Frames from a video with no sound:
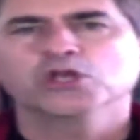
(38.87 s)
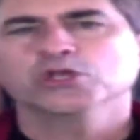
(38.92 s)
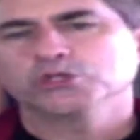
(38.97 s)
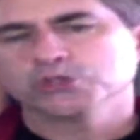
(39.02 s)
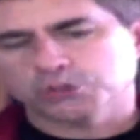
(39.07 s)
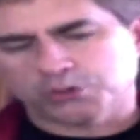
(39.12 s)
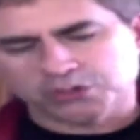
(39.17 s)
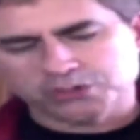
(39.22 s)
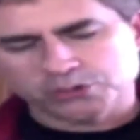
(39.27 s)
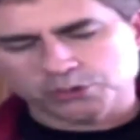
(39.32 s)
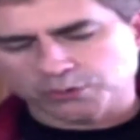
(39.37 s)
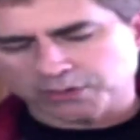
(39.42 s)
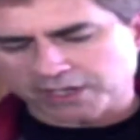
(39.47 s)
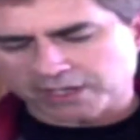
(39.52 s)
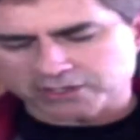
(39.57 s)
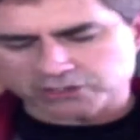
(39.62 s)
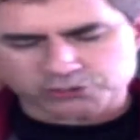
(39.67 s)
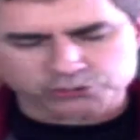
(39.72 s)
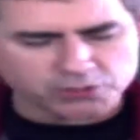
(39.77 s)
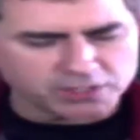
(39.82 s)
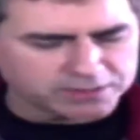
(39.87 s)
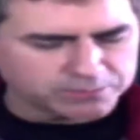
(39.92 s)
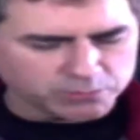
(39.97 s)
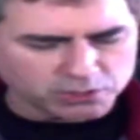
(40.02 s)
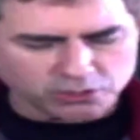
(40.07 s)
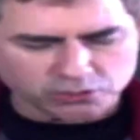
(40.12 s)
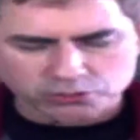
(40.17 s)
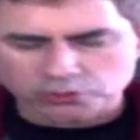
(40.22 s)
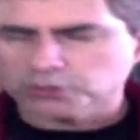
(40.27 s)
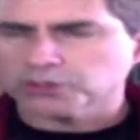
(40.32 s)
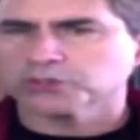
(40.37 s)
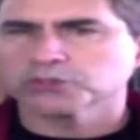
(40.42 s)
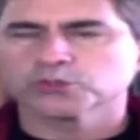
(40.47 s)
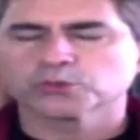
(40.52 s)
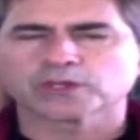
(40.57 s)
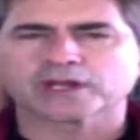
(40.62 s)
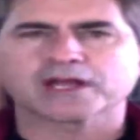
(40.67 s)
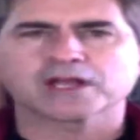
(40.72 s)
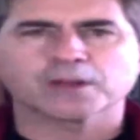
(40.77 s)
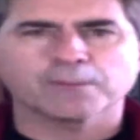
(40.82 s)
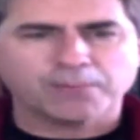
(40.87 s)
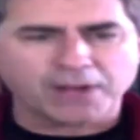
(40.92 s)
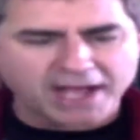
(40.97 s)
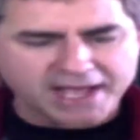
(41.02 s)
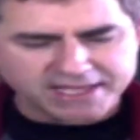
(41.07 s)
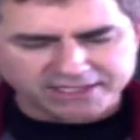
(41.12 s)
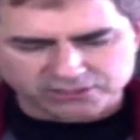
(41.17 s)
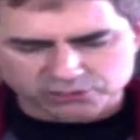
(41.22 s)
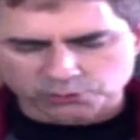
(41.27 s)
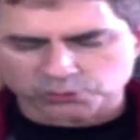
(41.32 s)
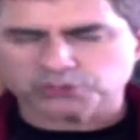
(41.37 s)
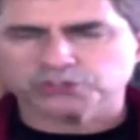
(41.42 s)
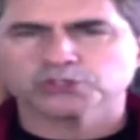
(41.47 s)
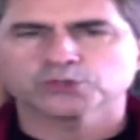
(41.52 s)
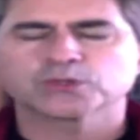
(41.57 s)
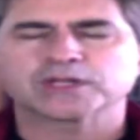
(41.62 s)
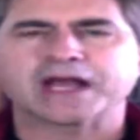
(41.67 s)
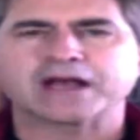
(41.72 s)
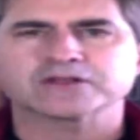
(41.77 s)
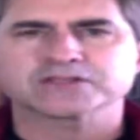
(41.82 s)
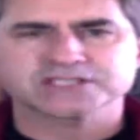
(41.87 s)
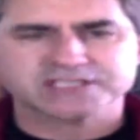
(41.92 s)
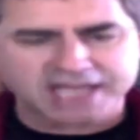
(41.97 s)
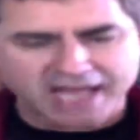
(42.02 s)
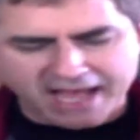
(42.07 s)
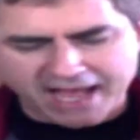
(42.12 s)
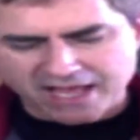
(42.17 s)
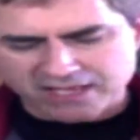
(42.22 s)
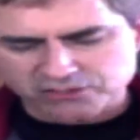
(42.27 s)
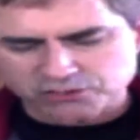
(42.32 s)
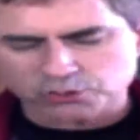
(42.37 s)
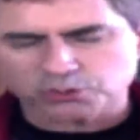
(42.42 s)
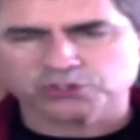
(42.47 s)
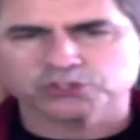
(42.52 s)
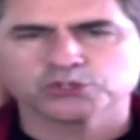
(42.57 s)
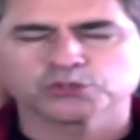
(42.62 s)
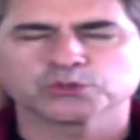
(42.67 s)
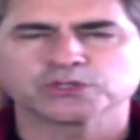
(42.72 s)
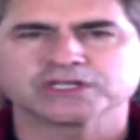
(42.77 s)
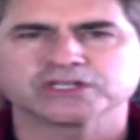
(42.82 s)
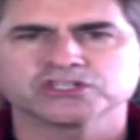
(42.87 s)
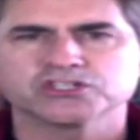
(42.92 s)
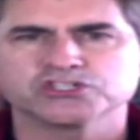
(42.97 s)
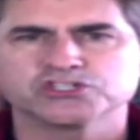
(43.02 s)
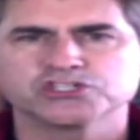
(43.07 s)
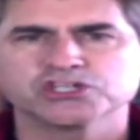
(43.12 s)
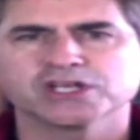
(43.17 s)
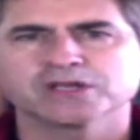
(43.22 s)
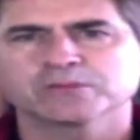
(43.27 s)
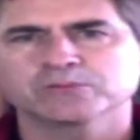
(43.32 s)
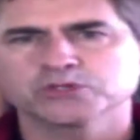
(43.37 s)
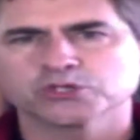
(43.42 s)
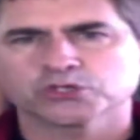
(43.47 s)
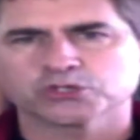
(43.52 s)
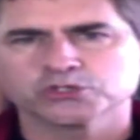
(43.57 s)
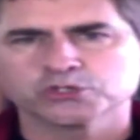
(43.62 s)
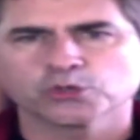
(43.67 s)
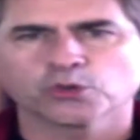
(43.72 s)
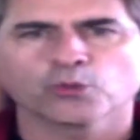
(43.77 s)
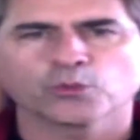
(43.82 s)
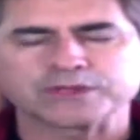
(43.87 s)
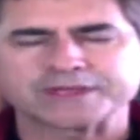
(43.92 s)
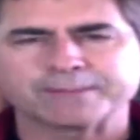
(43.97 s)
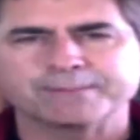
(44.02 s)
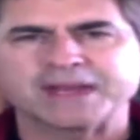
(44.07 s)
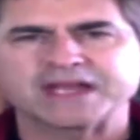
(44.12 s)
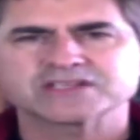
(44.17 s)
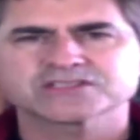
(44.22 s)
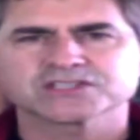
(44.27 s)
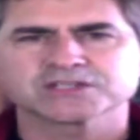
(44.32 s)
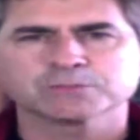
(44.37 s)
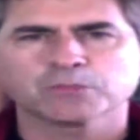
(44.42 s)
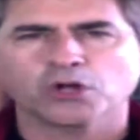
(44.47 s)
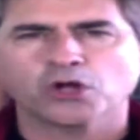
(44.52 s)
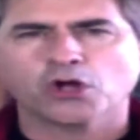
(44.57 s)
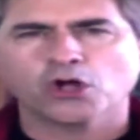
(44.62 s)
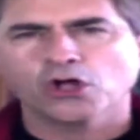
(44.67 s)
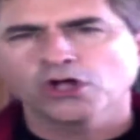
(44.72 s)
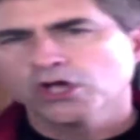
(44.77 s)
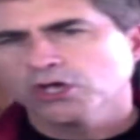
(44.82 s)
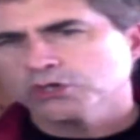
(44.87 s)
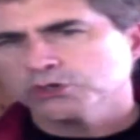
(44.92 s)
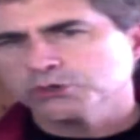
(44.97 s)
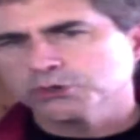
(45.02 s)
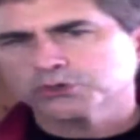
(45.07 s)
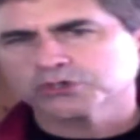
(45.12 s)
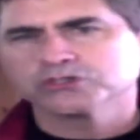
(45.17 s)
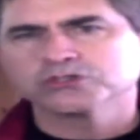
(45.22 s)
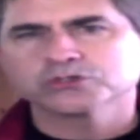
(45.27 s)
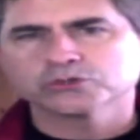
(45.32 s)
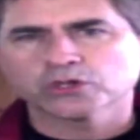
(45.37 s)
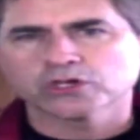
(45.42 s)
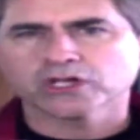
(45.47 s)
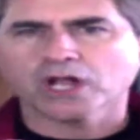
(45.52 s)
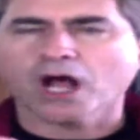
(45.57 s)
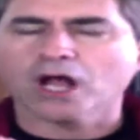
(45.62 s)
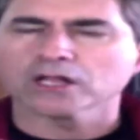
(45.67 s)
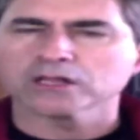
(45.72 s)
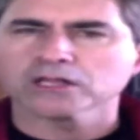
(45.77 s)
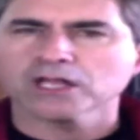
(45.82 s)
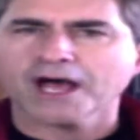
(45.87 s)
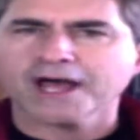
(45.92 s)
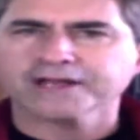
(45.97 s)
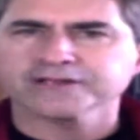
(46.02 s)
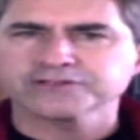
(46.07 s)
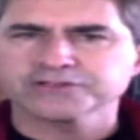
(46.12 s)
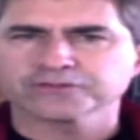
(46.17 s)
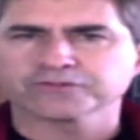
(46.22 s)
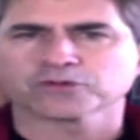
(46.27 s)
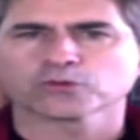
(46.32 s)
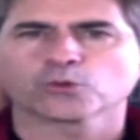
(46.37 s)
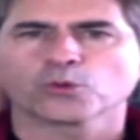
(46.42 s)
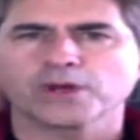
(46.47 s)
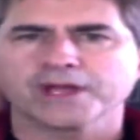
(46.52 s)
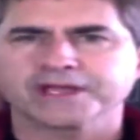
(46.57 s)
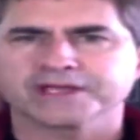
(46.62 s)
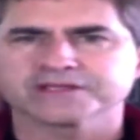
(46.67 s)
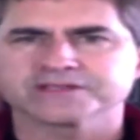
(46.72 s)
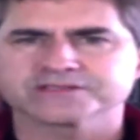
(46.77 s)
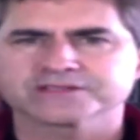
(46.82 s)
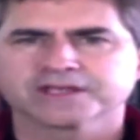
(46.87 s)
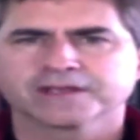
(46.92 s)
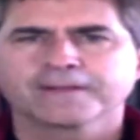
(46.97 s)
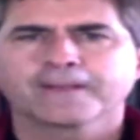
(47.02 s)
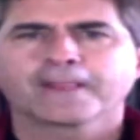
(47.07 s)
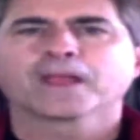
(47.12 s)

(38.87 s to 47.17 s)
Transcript: You can do it on a treadmill, you can do it on a bike, you can do it outside, you can do it in a gym, you can do it with a medicine ball, you can do it a lot of different ways.